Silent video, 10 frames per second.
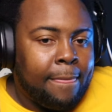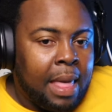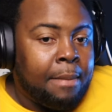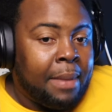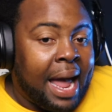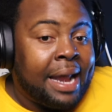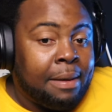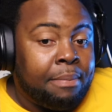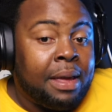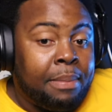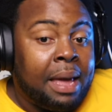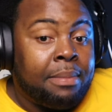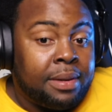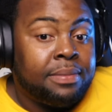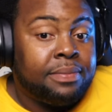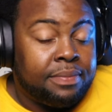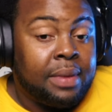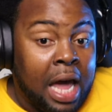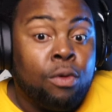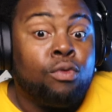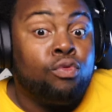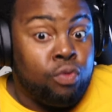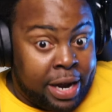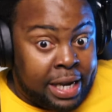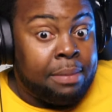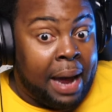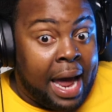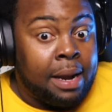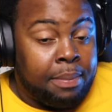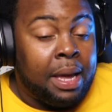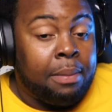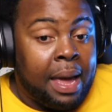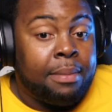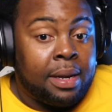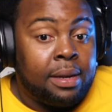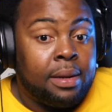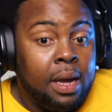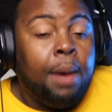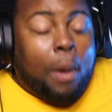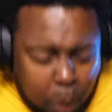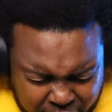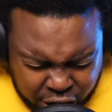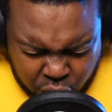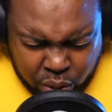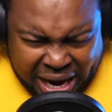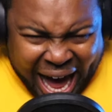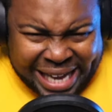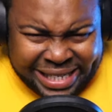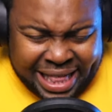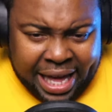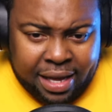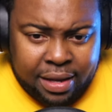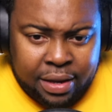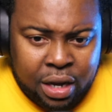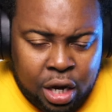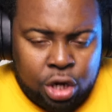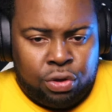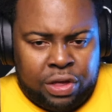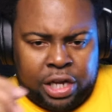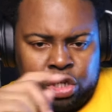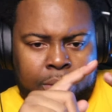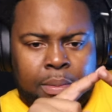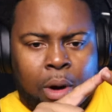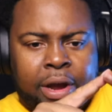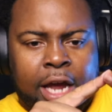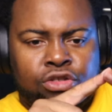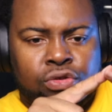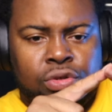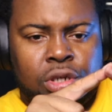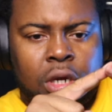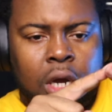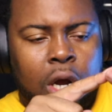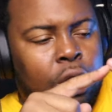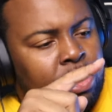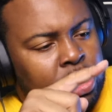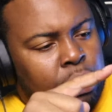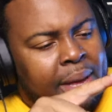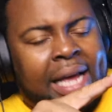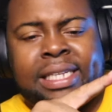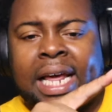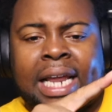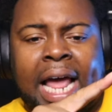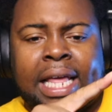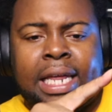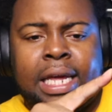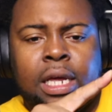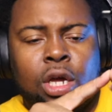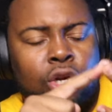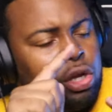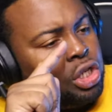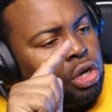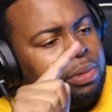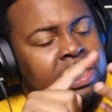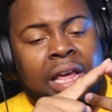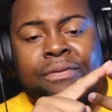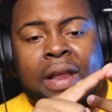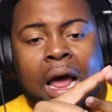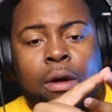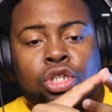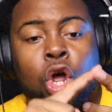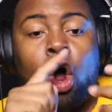It might end up being Bateman. It really might end up being Bateman. But what do you guys think? Do you think it's going to be Mark Andrews? Do you think it's going to be Isaiah Likely? Do you think it's going to be Zay Flowers?